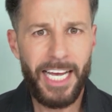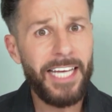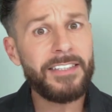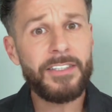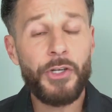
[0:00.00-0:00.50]

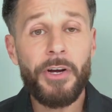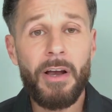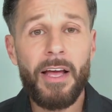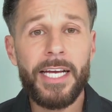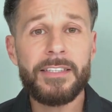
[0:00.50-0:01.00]
Ask your
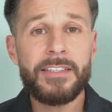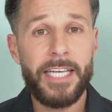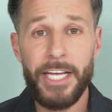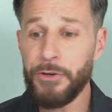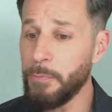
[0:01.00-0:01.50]
clients
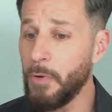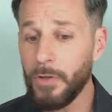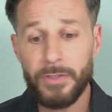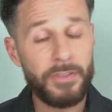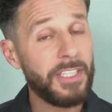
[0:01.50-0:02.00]
and your
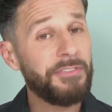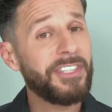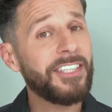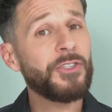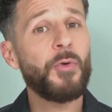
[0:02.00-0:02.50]
models if
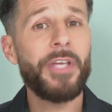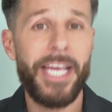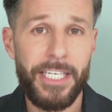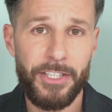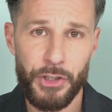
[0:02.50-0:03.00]
that's
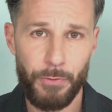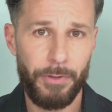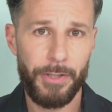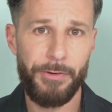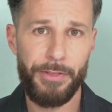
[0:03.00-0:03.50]
okay that you
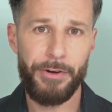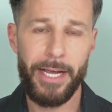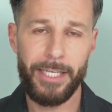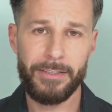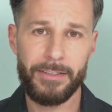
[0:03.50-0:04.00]
work with your
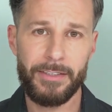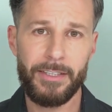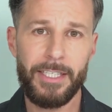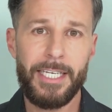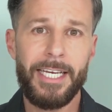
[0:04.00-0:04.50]
hands.
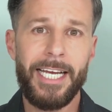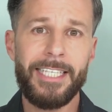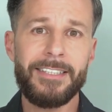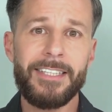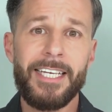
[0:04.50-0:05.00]

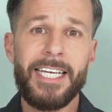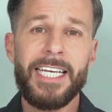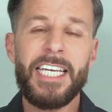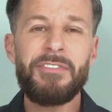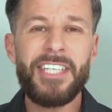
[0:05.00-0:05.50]
And
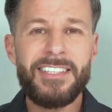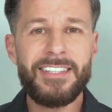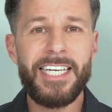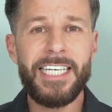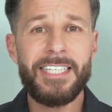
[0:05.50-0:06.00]
if they
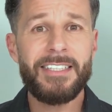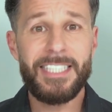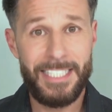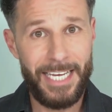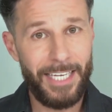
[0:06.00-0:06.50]
say
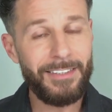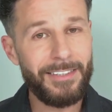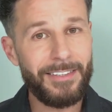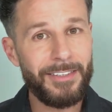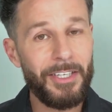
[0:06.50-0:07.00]

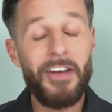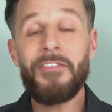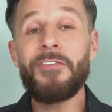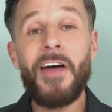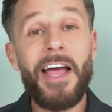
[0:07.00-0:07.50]
yes,
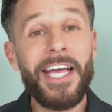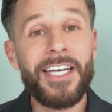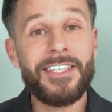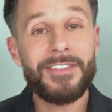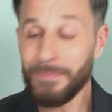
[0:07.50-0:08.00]

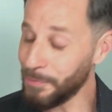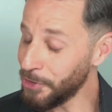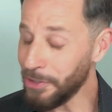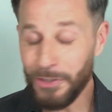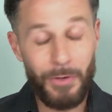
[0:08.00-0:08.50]
fine,
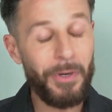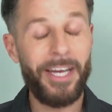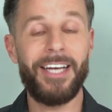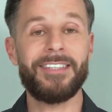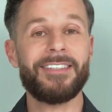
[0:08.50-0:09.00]
just go
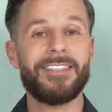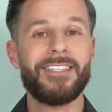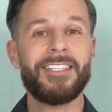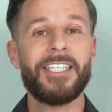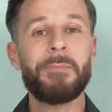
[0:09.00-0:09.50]
ahead.
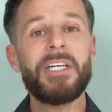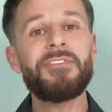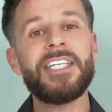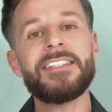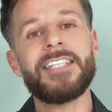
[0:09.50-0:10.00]
But
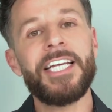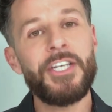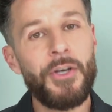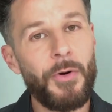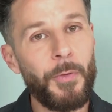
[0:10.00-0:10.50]
if they say
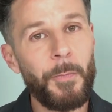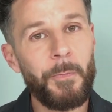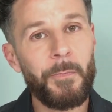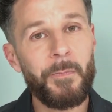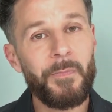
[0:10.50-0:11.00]
no,
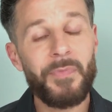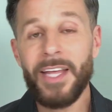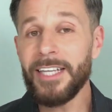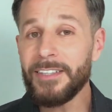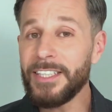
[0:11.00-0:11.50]

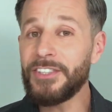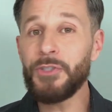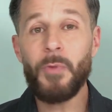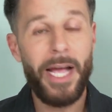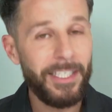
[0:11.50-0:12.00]
at least
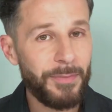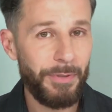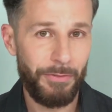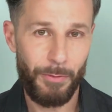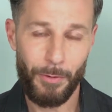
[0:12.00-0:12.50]
you asked
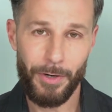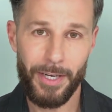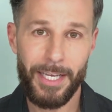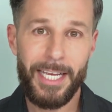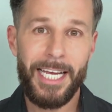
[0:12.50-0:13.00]
before.